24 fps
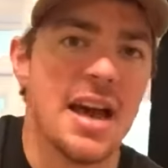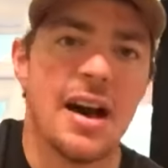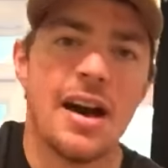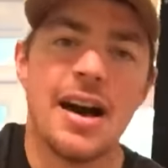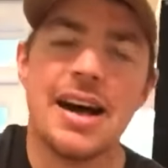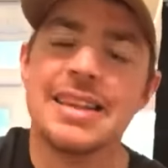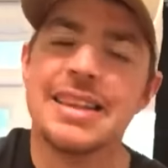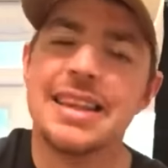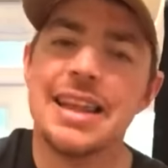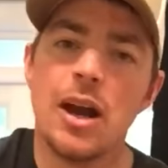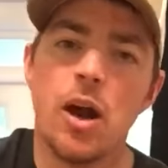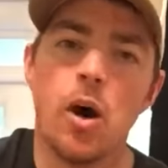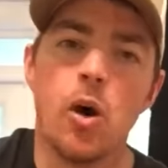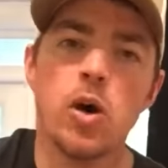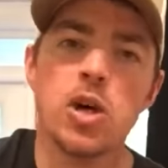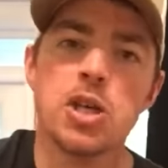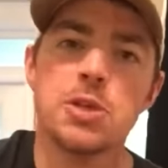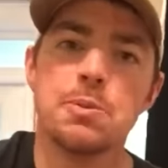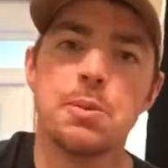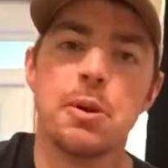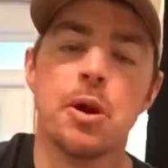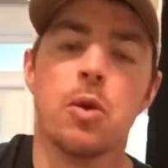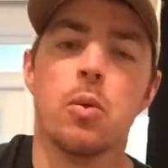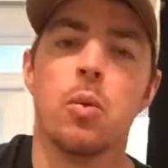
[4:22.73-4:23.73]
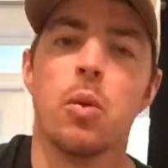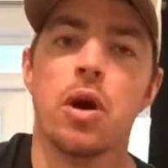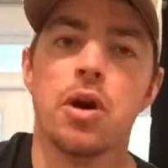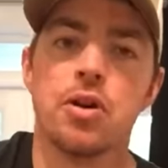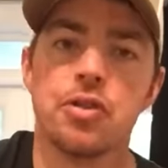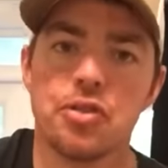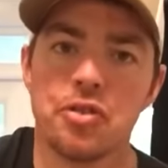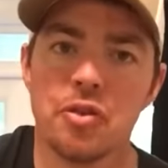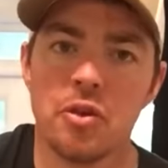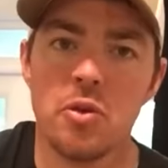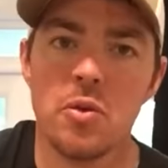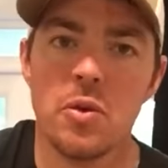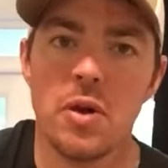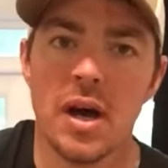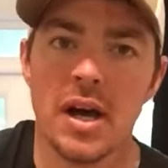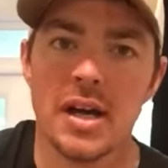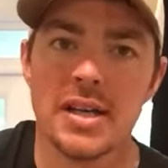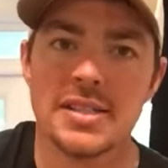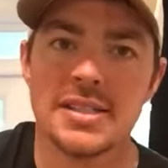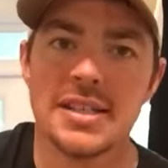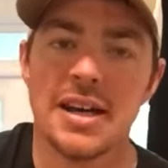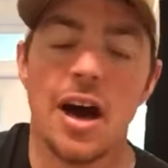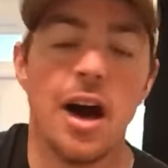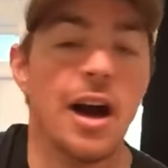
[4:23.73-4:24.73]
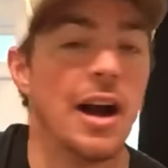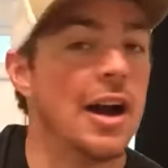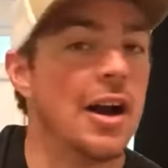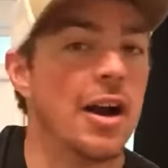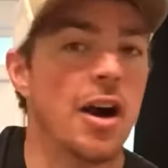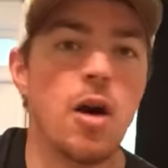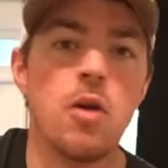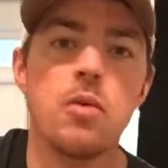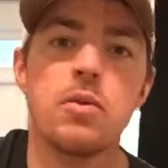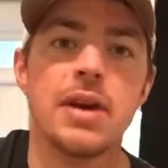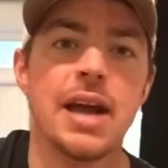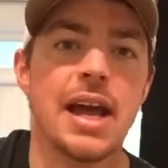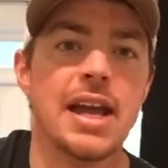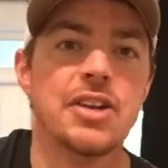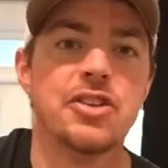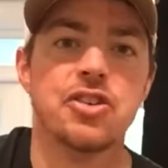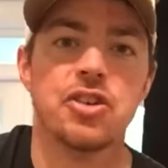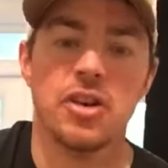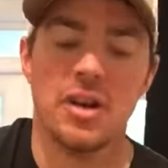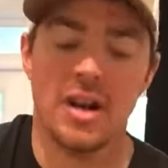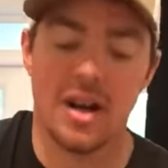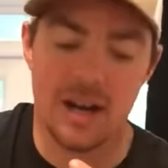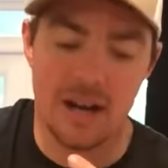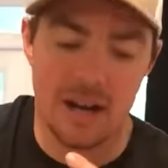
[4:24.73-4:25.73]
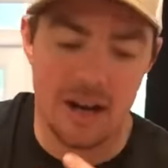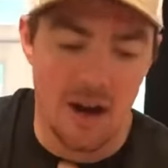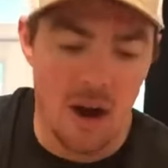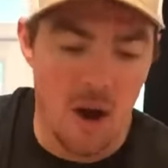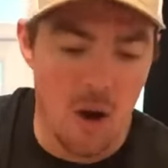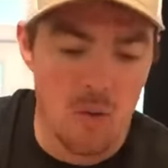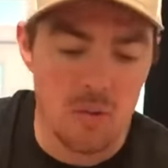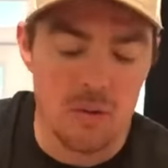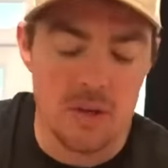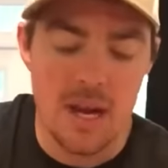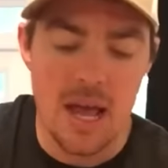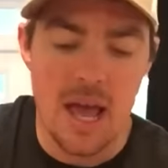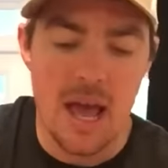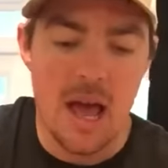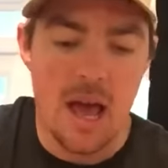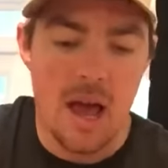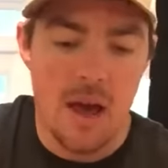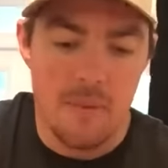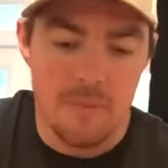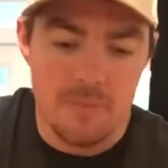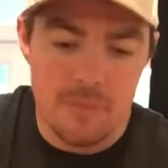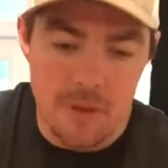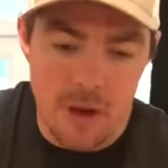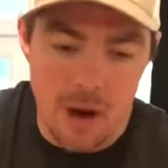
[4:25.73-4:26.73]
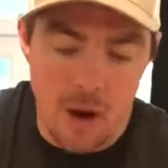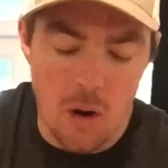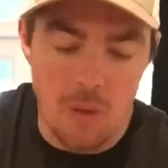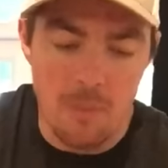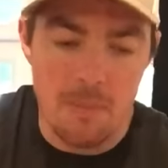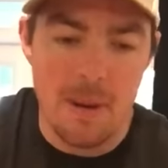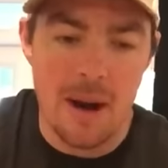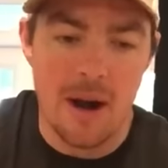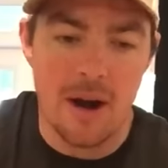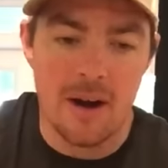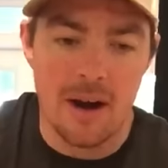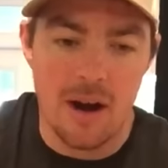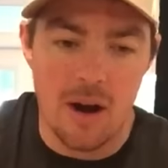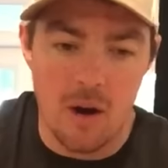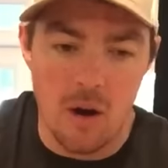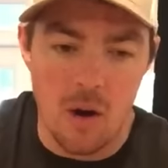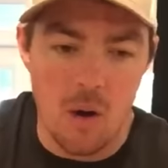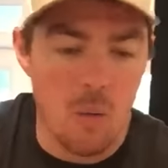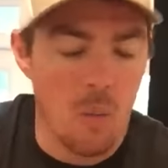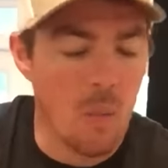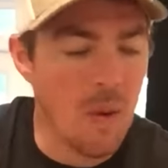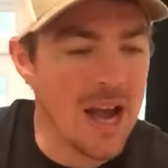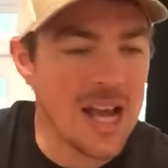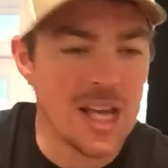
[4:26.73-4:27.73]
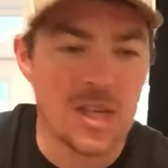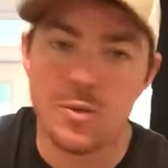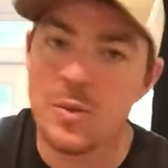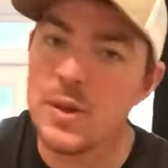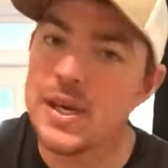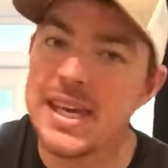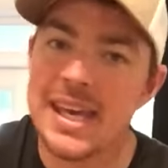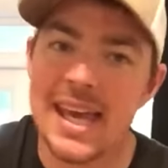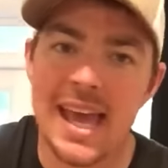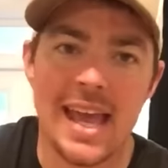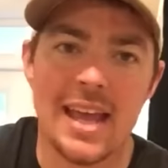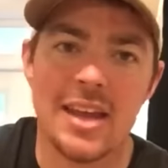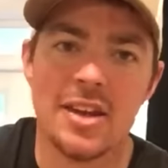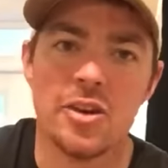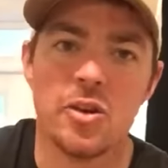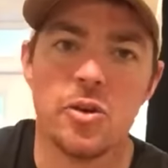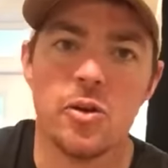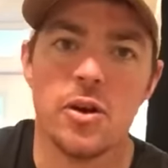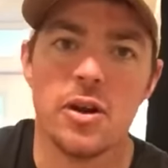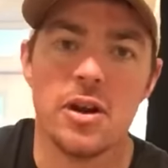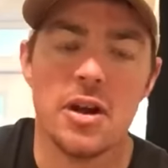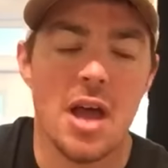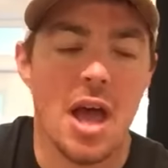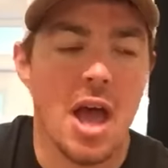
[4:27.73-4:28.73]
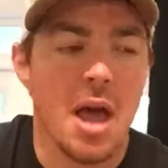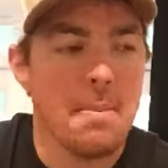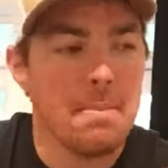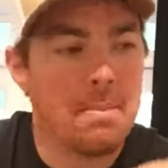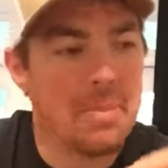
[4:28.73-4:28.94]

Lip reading: Let that Holy Spirit work through us. On our own nature, on our own merit, our own ways, we can't do it.